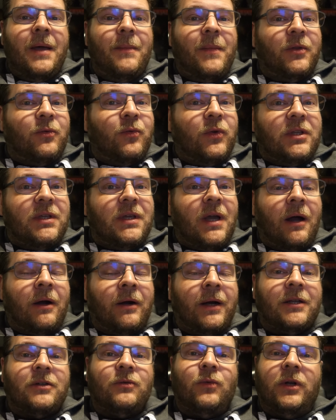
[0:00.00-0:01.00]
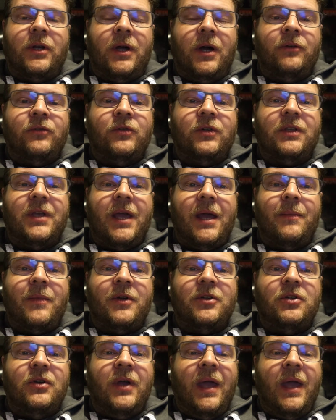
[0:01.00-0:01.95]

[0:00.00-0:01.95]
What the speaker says: but with the RX100 cameras,